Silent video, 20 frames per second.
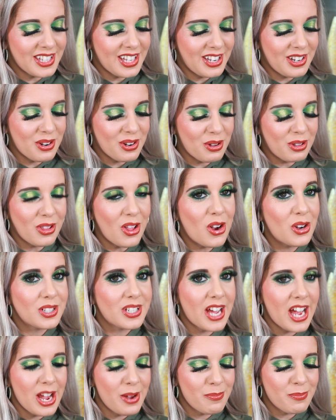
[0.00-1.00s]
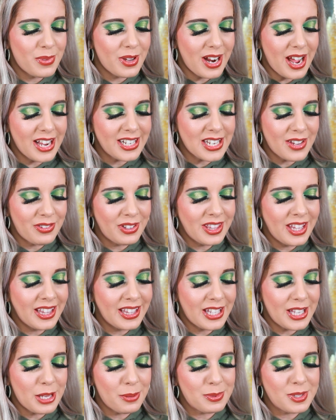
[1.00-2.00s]
in a long time. But I definitely
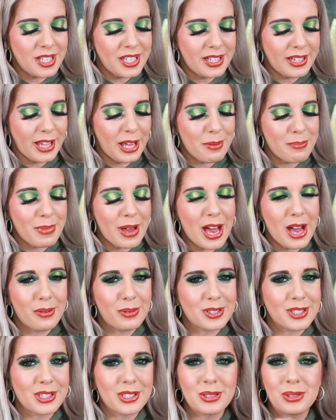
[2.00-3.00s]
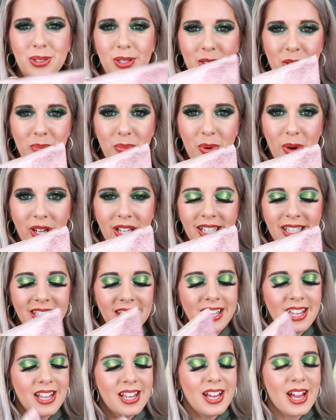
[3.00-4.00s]
think the Ipsy Glam Bag was a little
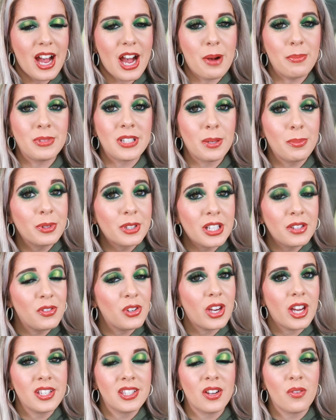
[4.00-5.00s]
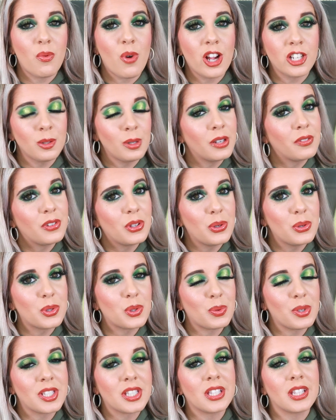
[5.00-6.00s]
disappointing. Typically, if you guys have watched my
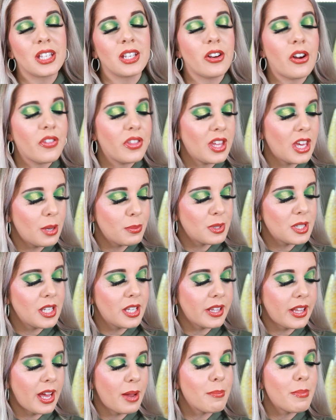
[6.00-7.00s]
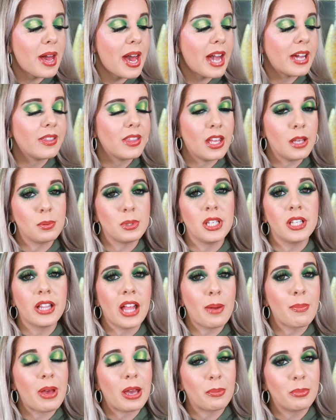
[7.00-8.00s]
reviews recently on the Ipsy Glam Bag and the Ipsy
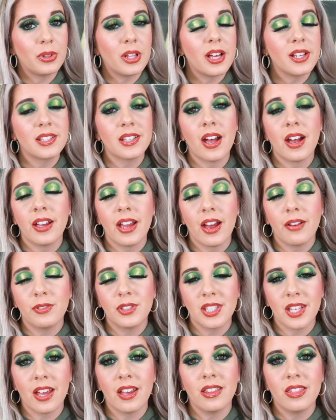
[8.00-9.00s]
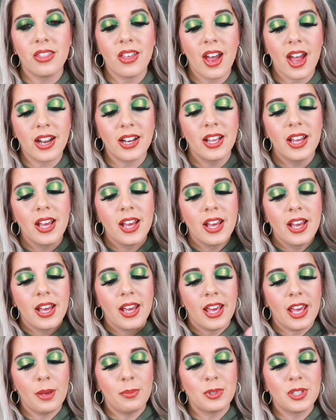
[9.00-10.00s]
Glam Bag Plus, I have said that
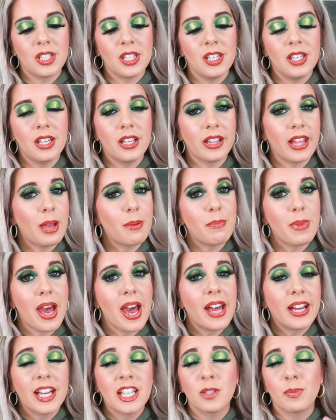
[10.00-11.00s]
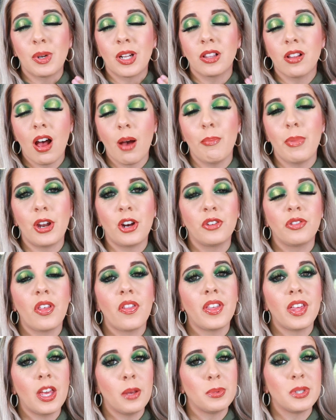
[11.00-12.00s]
Ipsy Glam Bag has been a lot better
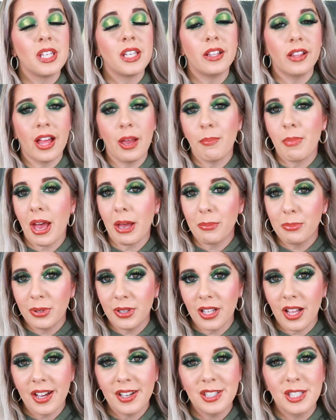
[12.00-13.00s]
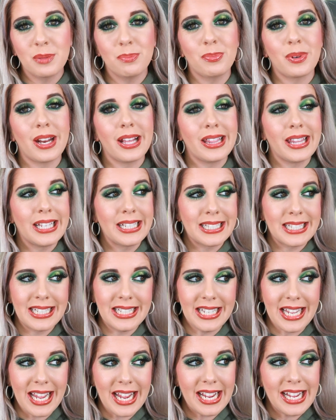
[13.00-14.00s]
than the Ipsy Glam Bag Plus, but I think
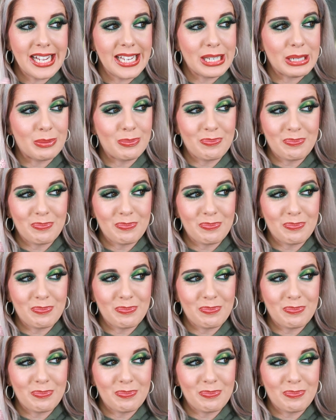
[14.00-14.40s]
today